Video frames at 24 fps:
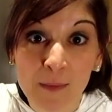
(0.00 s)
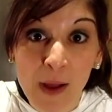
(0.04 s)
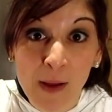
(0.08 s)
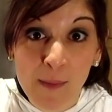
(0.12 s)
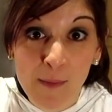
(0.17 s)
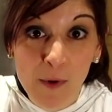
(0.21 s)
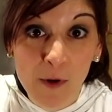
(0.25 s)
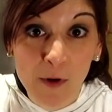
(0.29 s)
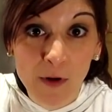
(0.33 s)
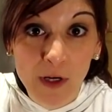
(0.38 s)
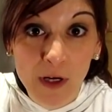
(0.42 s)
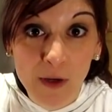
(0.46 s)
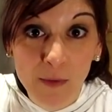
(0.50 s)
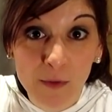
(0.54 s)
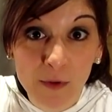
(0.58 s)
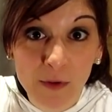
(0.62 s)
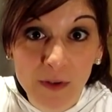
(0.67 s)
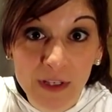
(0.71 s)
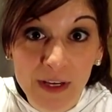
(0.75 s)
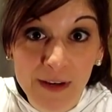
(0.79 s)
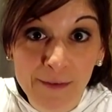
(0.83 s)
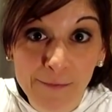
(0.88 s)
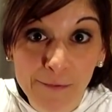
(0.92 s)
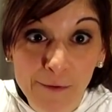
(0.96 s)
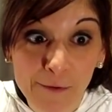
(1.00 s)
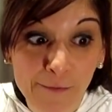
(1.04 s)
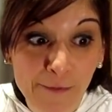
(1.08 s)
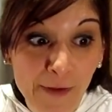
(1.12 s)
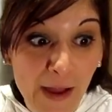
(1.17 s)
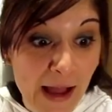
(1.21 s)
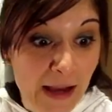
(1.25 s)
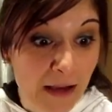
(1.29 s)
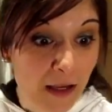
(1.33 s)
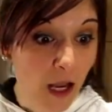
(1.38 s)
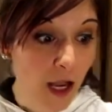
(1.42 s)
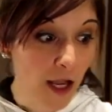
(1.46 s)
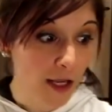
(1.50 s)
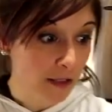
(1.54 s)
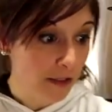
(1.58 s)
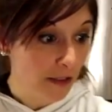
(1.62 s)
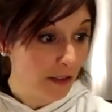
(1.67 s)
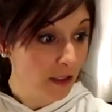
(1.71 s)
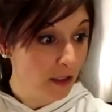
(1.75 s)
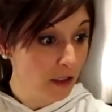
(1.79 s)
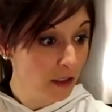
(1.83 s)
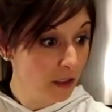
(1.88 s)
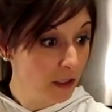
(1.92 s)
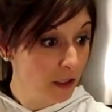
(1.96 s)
my morning routine for fat loss.